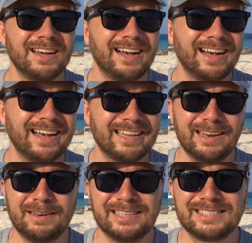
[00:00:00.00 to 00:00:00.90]

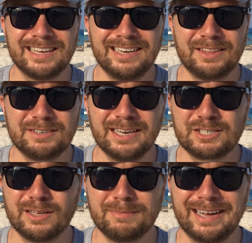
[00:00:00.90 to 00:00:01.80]
Again, it's another
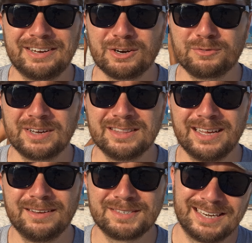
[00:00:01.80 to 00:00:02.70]
dish that my girlfriend
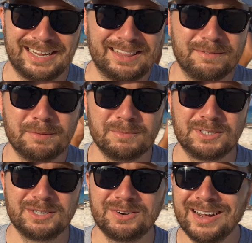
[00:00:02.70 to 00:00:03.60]
loves, and I love them
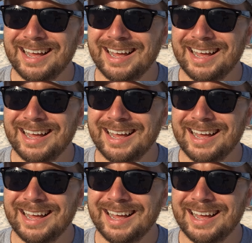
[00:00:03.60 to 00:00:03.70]
too.